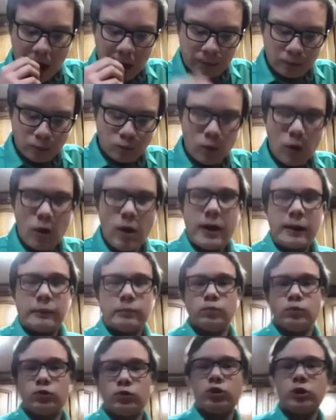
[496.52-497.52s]
All right.
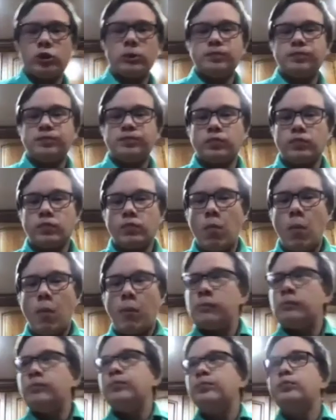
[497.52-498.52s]
So
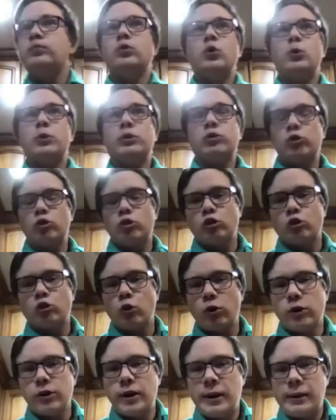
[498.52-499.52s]
you went to the store
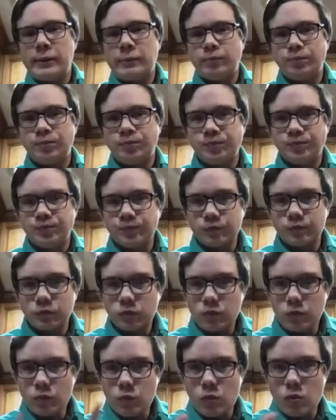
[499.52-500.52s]
today.
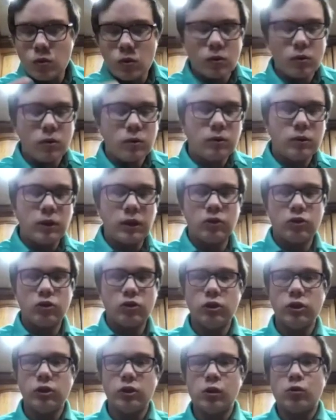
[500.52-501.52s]
Let's
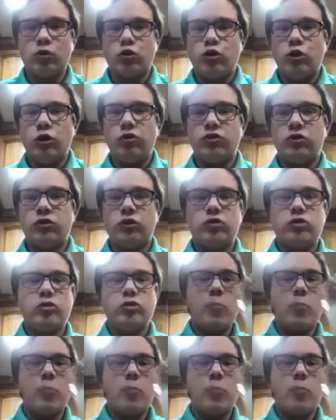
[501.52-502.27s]
see those Cheez-Its.